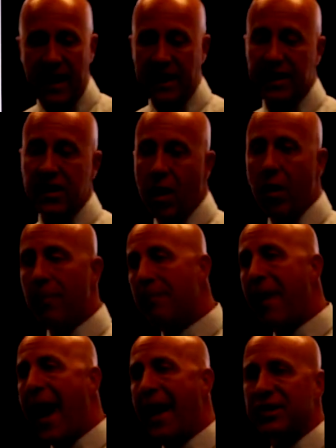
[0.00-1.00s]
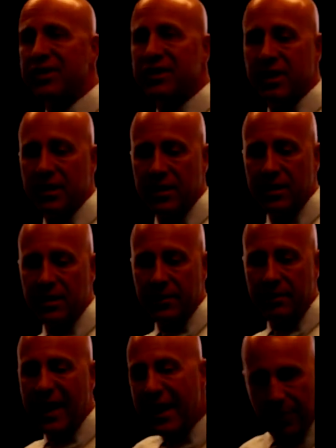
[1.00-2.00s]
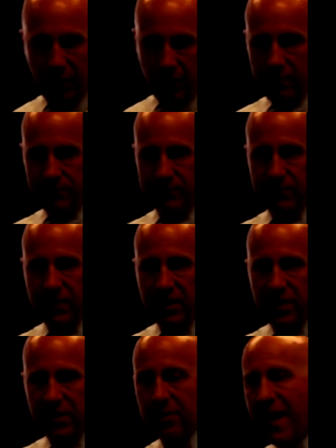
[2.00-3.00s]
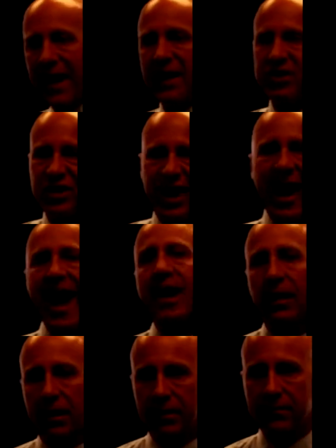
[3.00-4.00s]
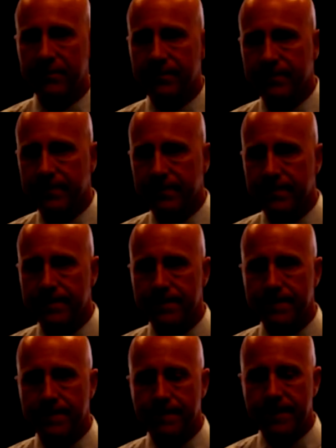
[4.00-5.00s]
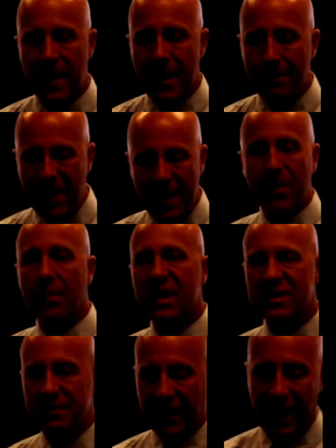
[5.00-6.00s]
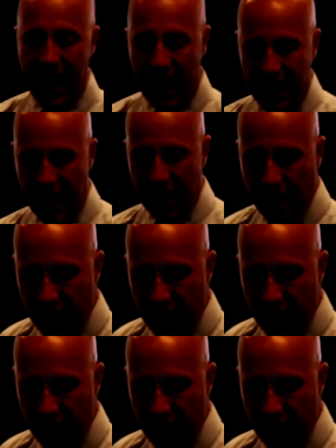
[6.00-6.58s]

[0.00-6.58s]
you don't manage people, you manage cattle. People must be led. And on